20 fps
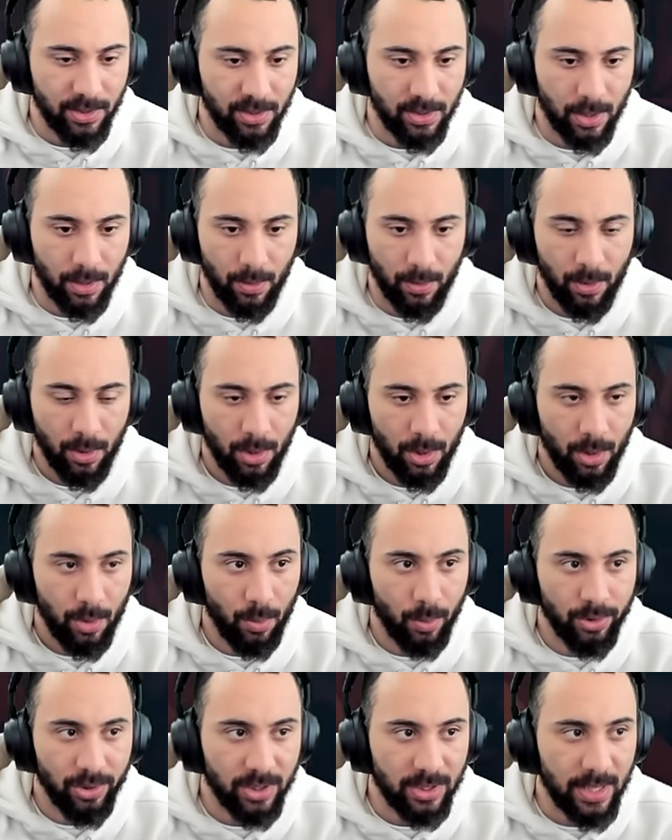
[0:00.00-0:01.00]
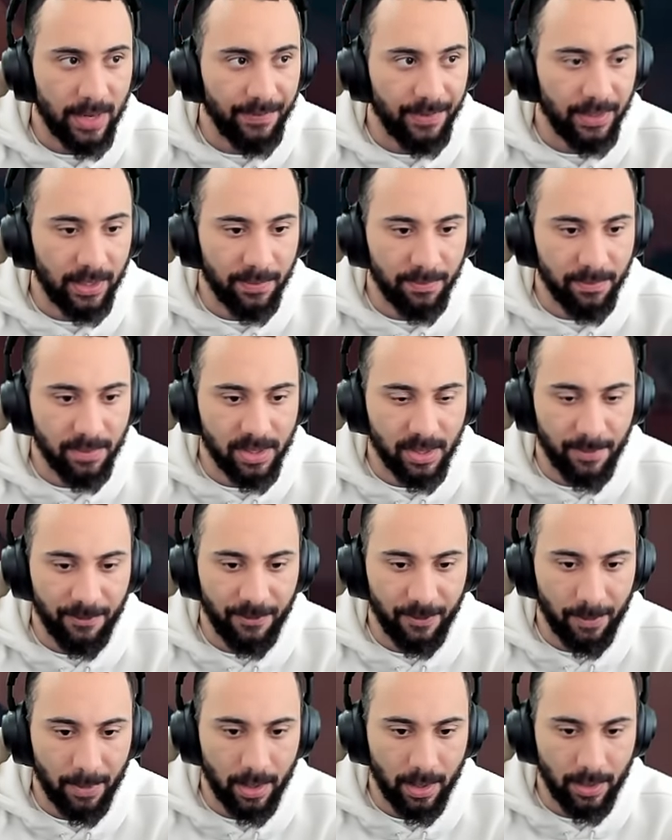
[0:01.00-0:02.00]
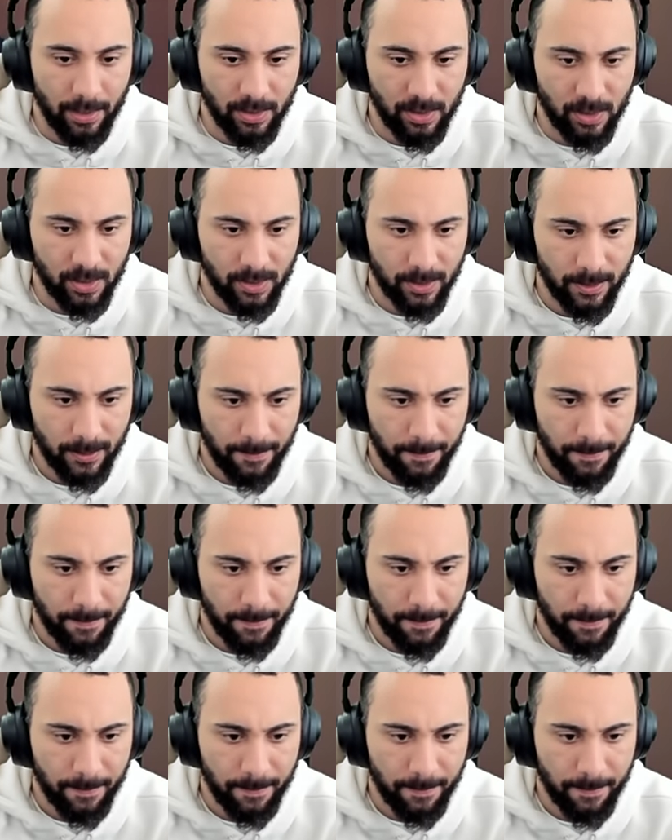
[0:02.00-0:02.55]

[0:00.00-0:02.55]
so we'll just have to give them some from ours.